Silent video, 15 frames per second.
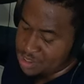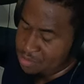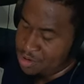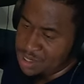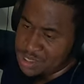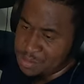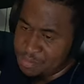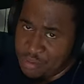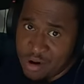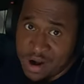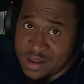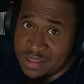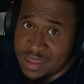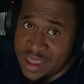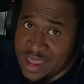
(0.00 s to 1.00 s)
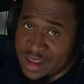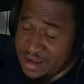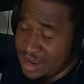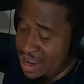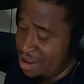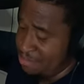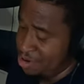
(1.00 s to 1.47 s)
the most important thing
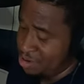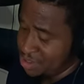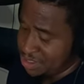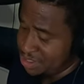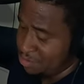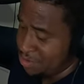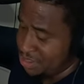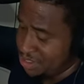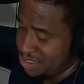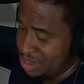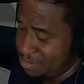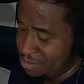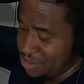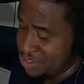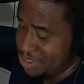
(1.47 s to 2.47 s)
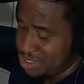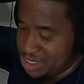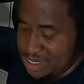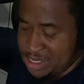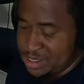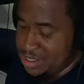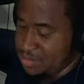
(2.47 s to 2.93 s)
that I'm noticing with the cymbals is
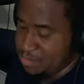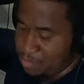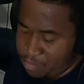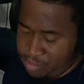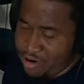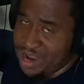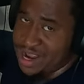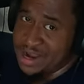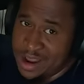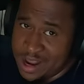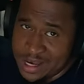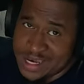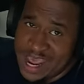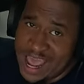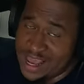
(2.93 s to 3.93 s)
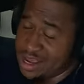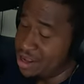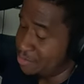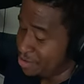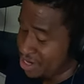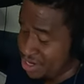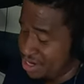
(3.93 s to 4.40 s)
just bringing the attack
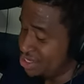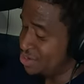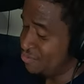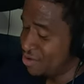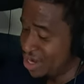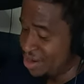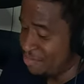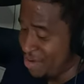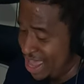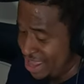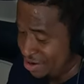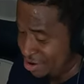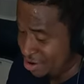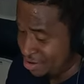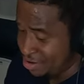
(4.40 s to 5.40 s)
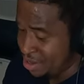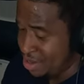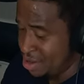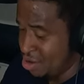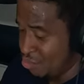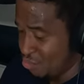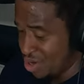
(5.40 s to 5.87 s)
up. It doesn't really matter
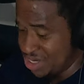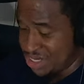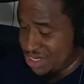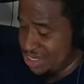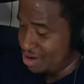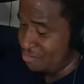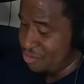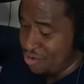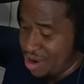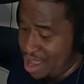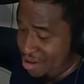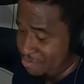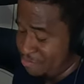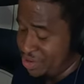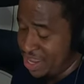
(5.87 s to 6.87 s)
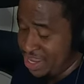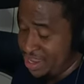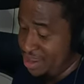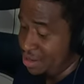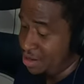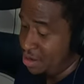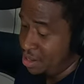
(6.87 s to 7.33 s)
which cymbal I'm
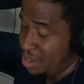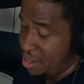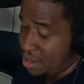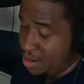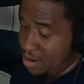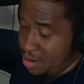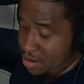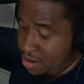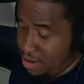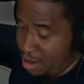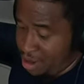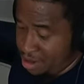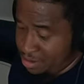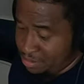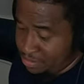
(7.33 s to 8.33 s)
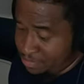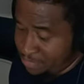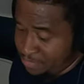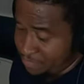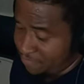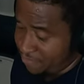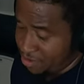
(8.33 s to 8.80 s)
picking.
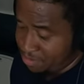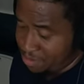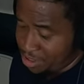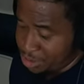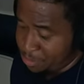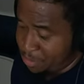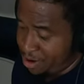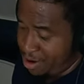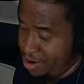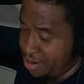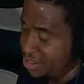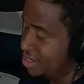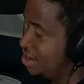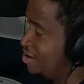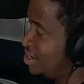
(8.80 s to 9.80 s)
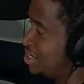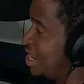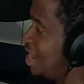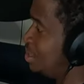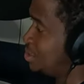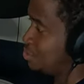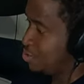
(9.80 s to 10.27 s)
Um, for the most part, there are
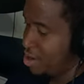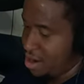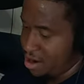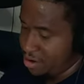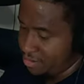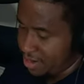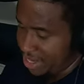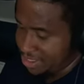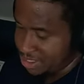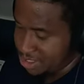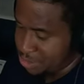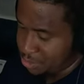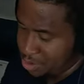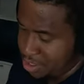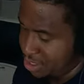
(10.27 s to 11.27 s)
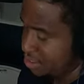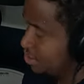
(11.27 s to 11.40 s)
times where, like this one,